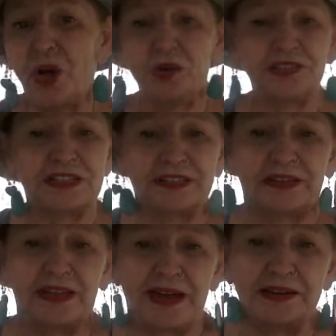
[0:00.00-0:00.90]
hold to the
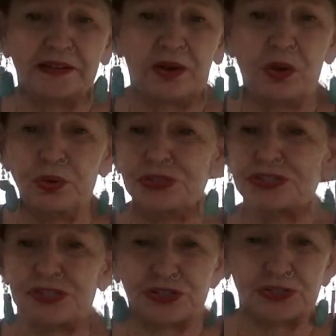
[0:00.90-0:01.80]
light. Hold
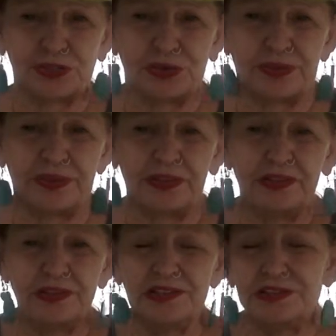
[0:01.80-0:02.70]
to the truth.
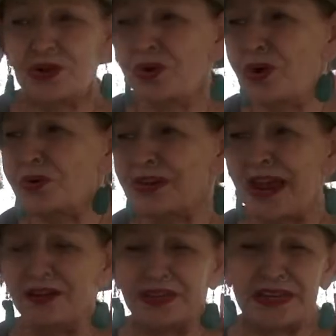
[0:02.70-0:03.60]
Don't go
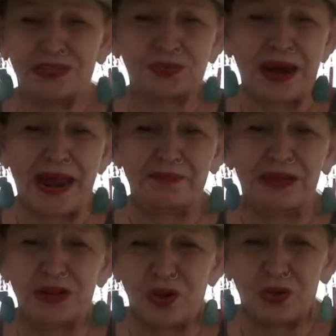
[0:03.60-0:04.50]
down these
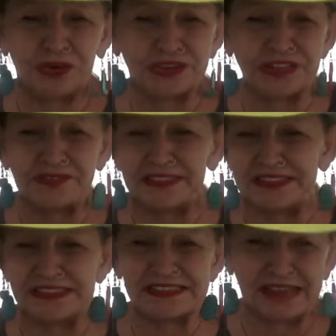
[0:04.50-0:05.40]
rabbit holes of
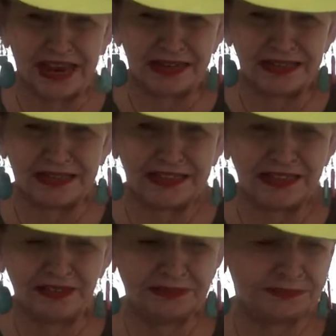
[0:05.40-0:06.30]
insanity.
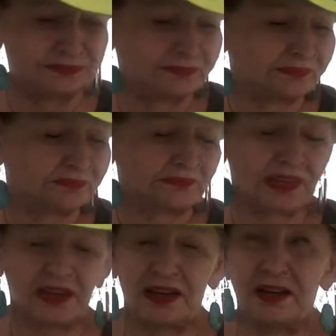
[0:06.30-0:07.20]

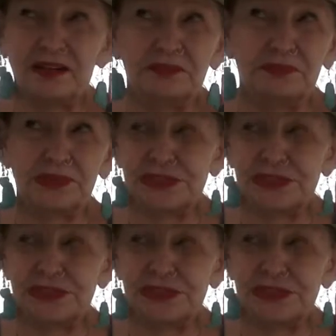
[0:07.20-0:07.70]
Oh,